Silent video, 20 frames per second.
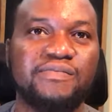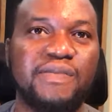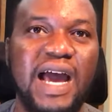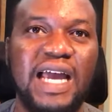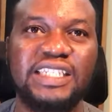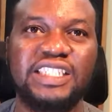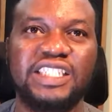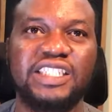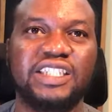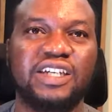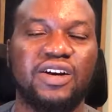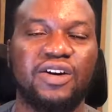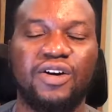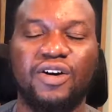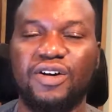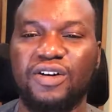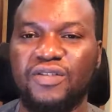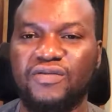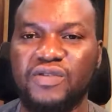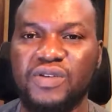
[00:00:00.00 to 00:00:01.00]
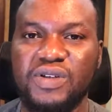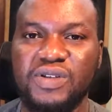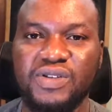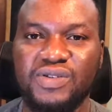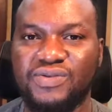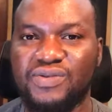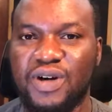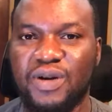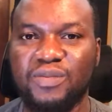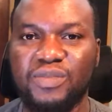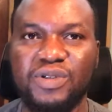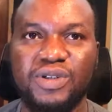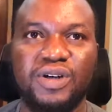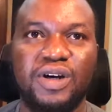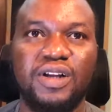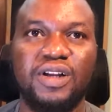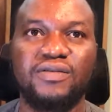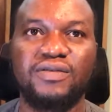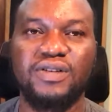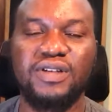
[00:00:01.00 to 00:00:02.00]
magic. All of those rumble,
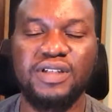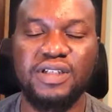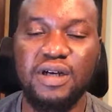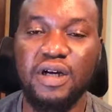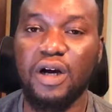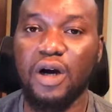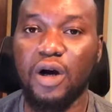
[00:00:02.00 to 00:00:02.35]
all of those,